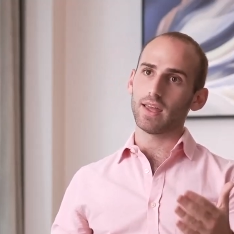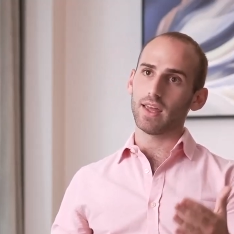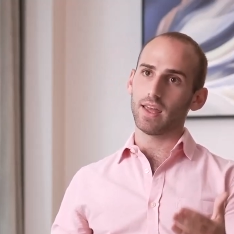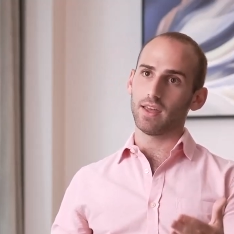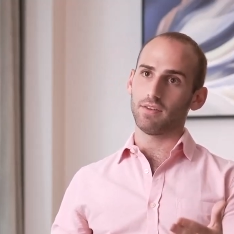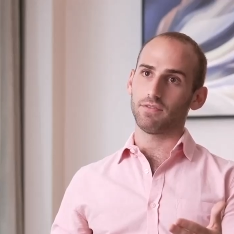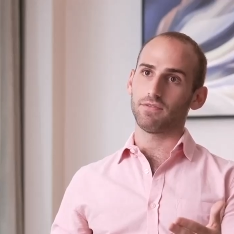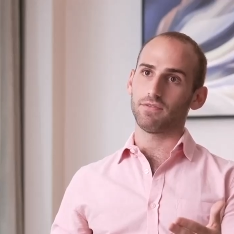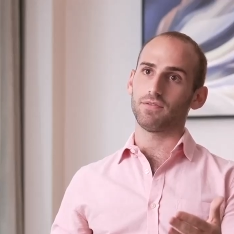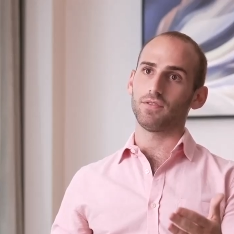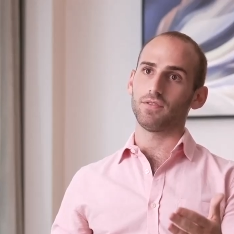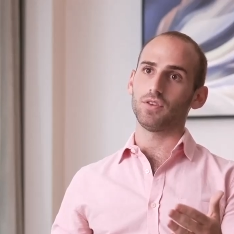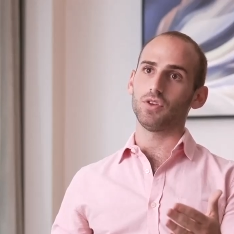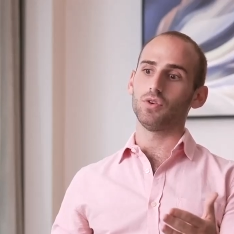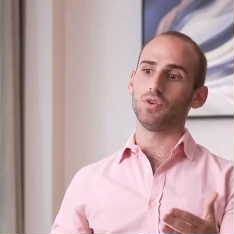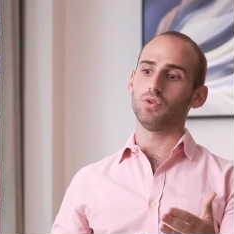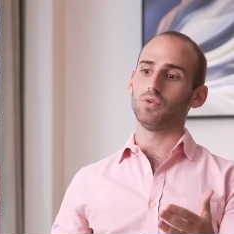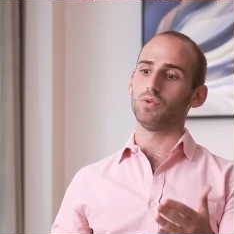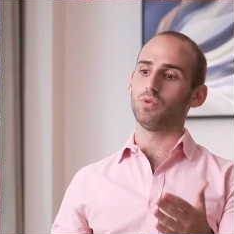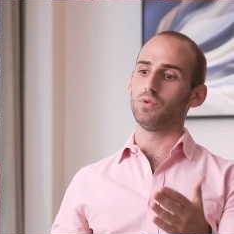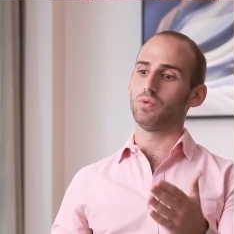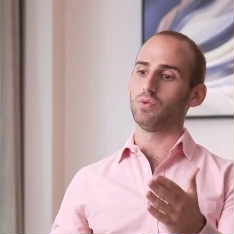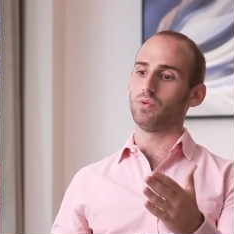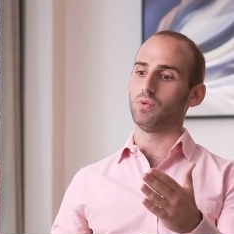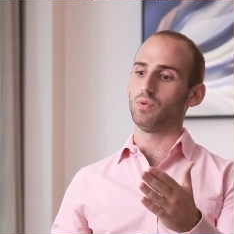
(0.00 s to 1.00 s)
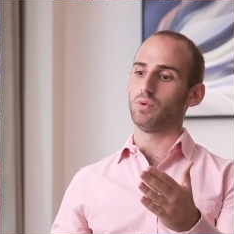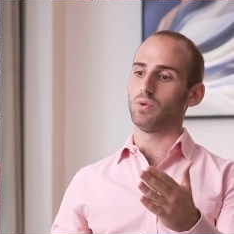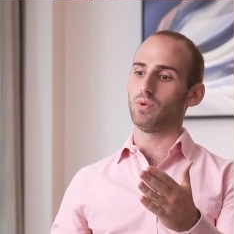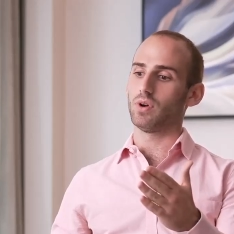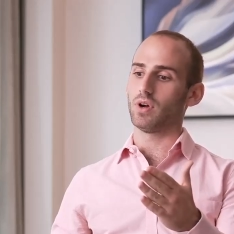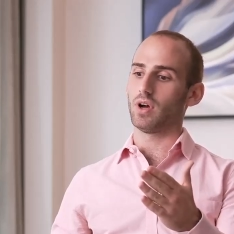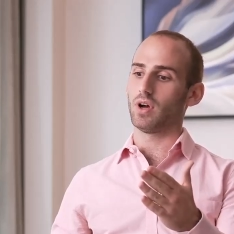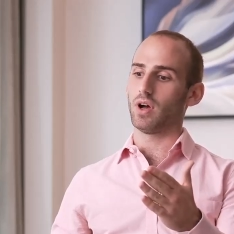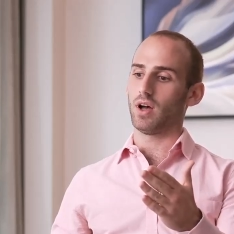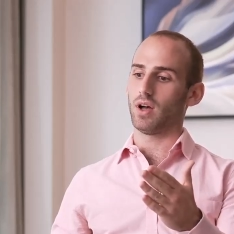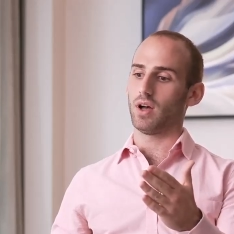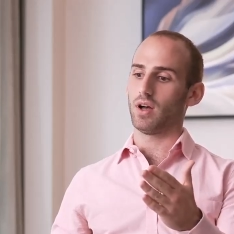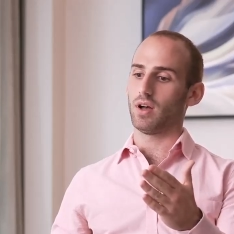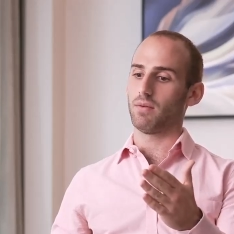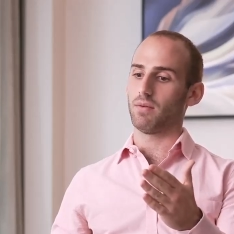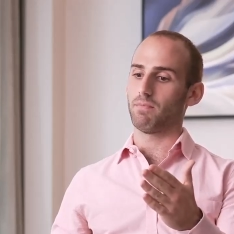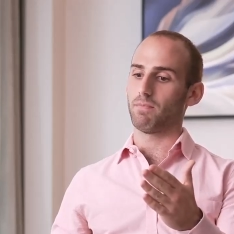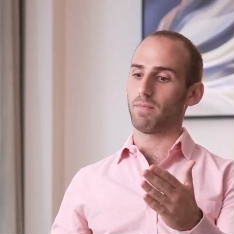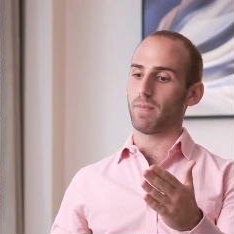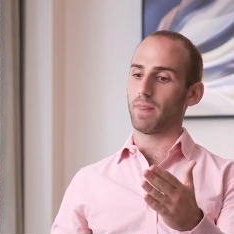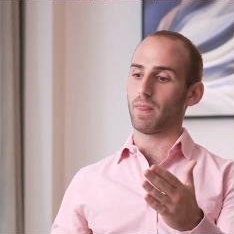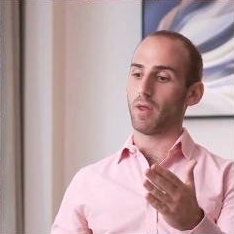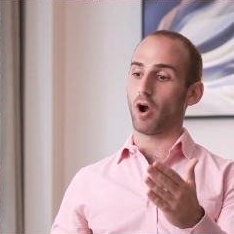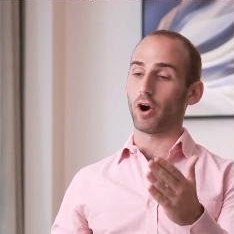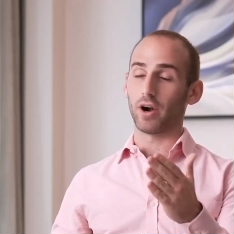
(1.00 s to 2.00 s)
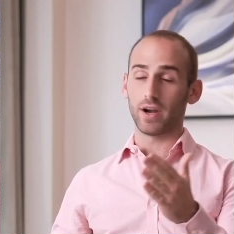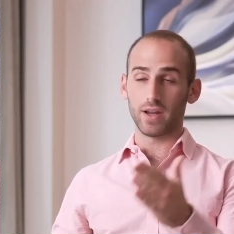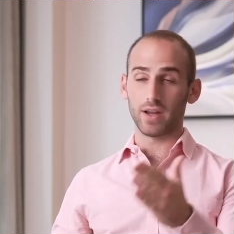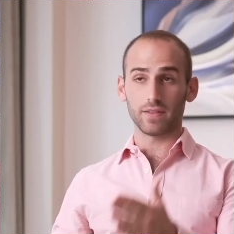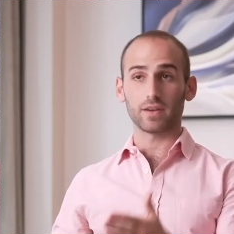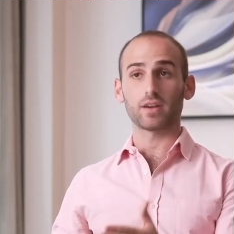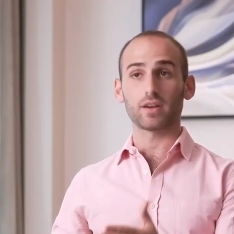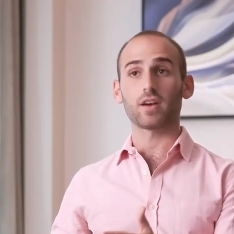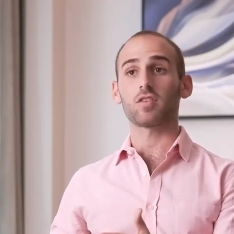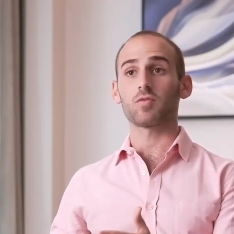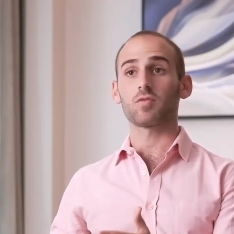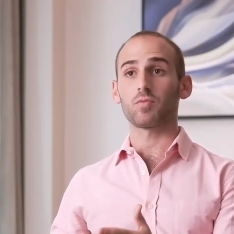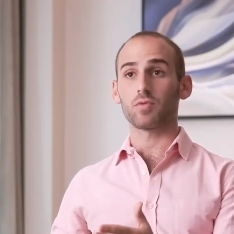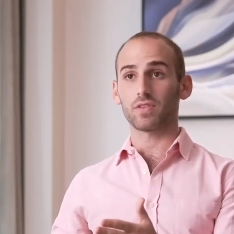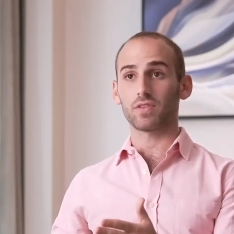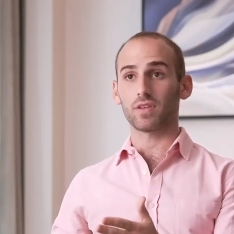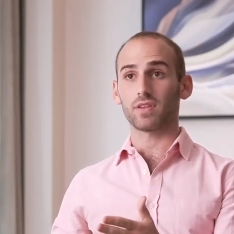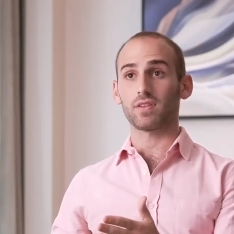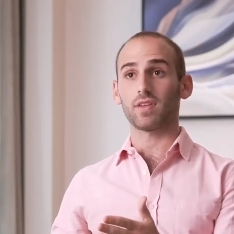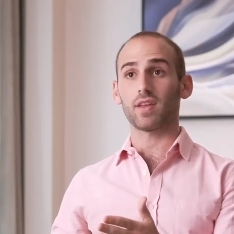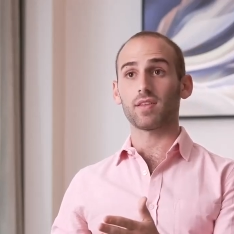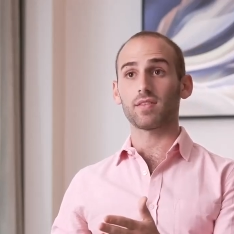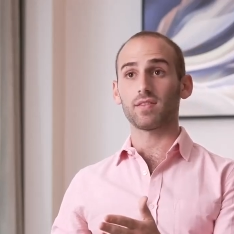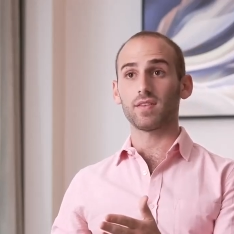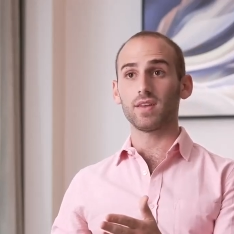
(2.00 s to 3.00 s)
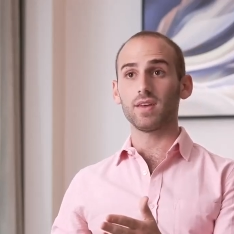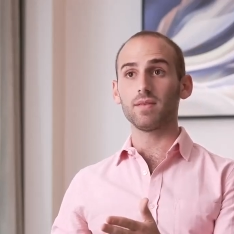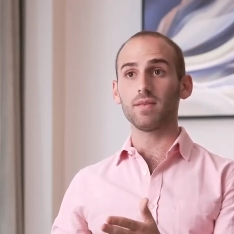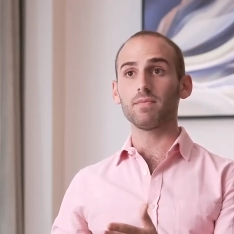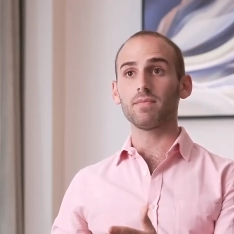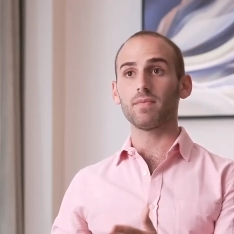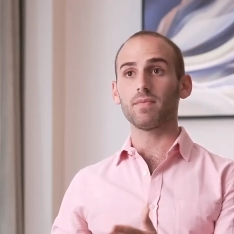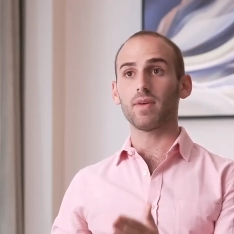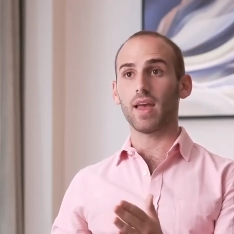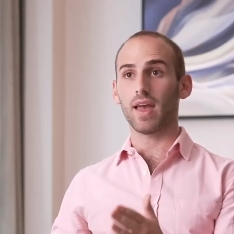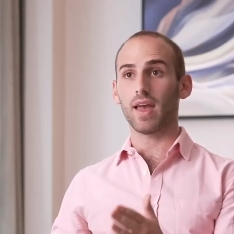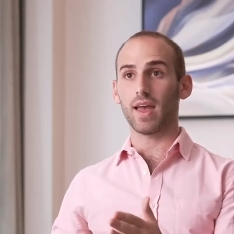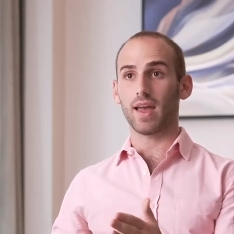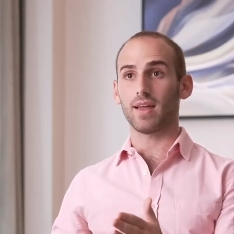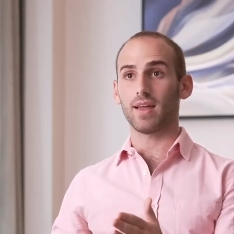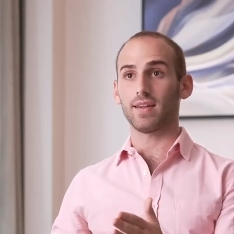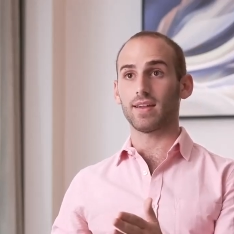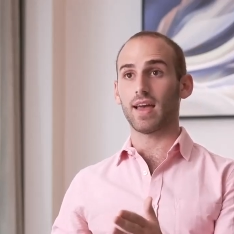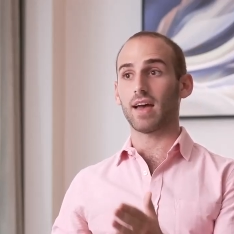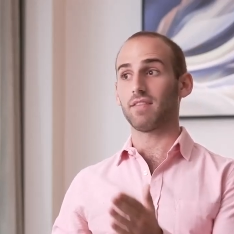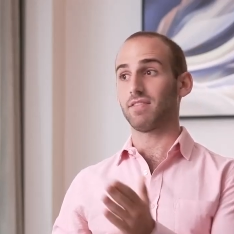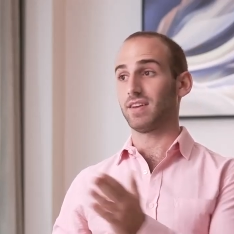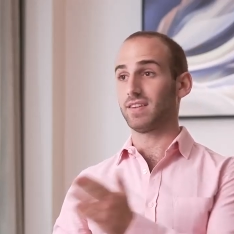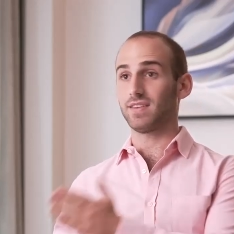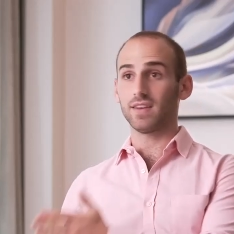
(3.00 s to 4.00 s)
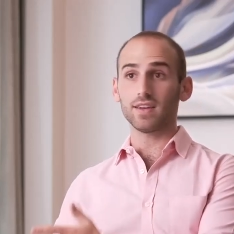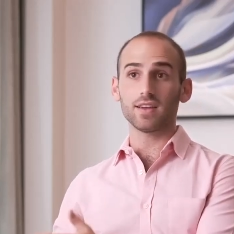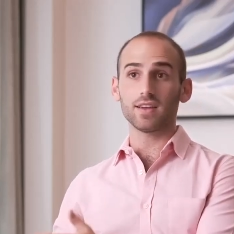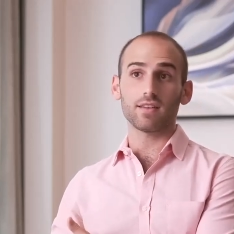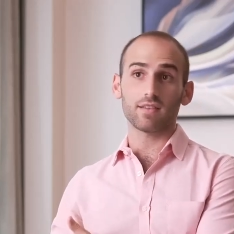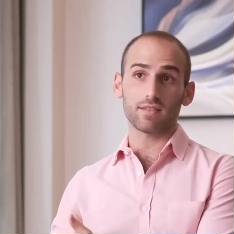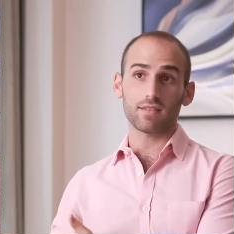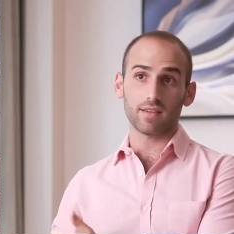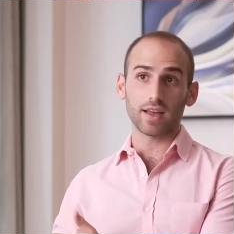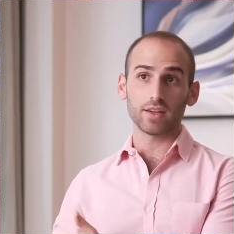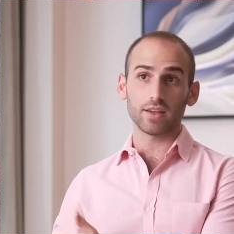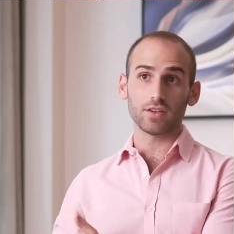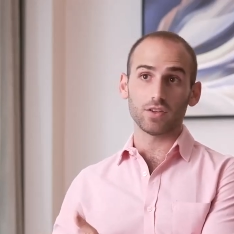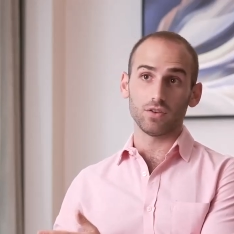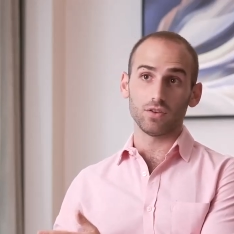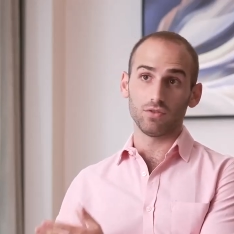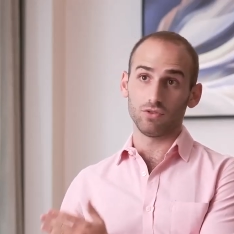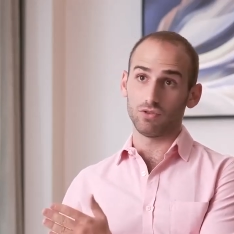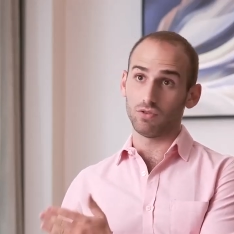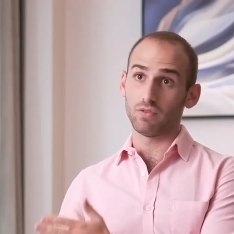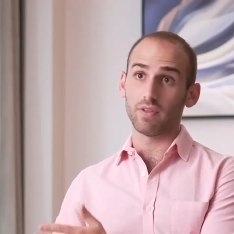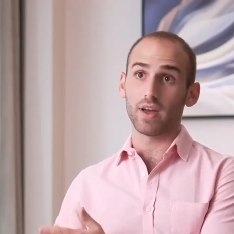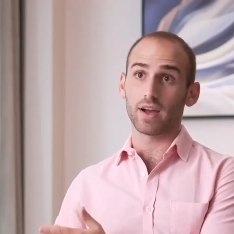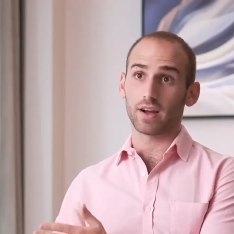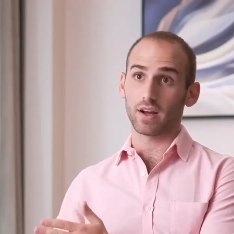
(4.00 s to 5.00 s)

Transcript: if you are in the customer success team and have a ticket assigned to you to that